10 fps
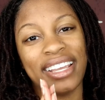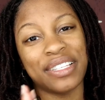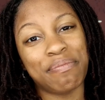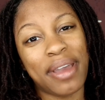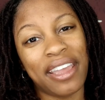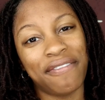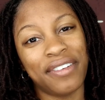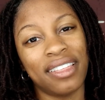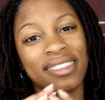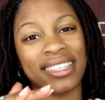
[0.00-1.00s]
is May
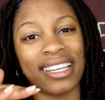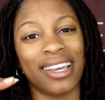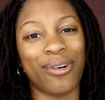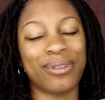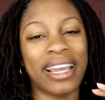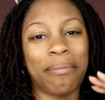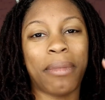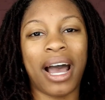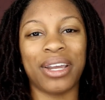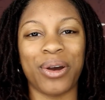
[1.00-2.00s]
5th, Cinco de
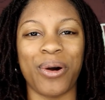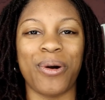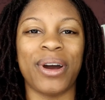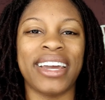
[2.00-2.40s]
Mayo.